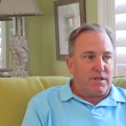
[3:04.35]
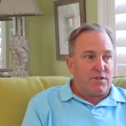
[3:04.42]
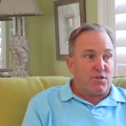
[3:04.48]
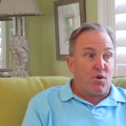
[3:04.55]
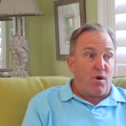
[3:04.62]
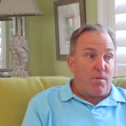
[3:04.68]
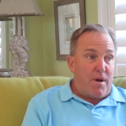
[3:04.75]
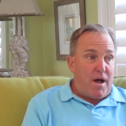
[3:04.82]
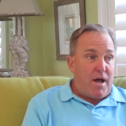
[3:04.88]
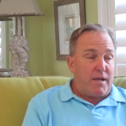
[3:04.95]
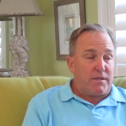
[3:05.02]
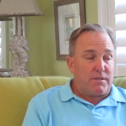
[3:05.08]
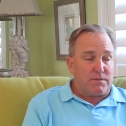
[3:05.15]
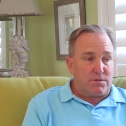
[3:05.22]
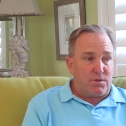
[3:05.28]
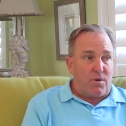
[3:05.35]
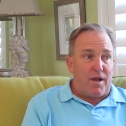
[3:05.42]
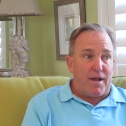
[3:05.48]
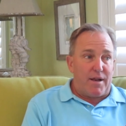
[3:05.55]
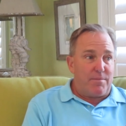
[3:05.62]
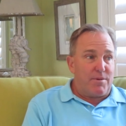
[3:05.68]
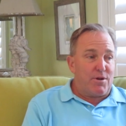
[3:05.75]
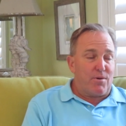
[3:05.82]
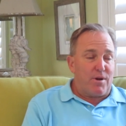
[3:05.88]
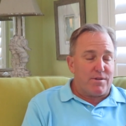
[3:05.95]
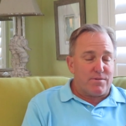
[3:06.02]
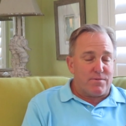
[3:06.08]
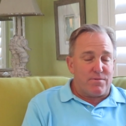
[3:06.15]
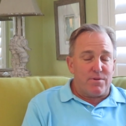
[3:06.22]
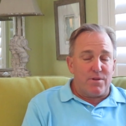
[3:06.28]
And so am I, so I got to be
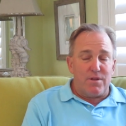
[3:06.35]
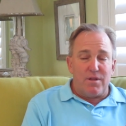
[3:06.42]
aggressive.